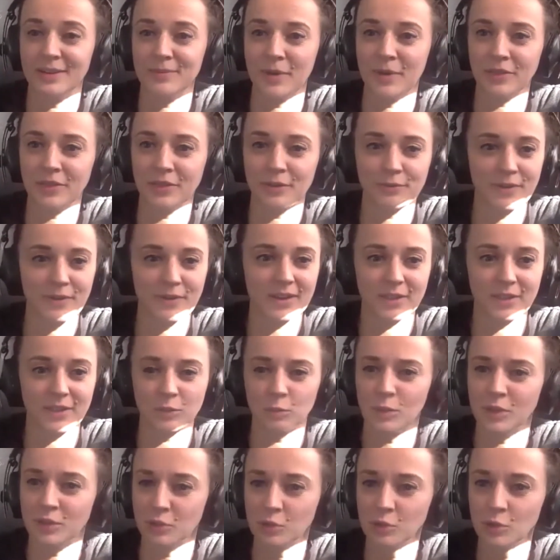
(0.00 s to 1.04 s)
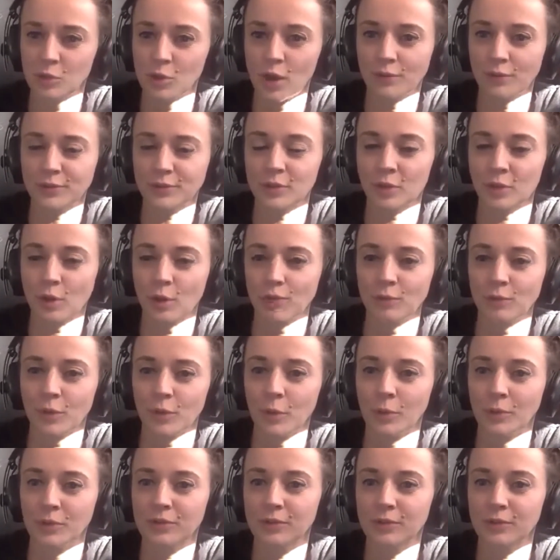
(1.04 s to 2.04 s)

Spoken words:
about the fact that we do often confuse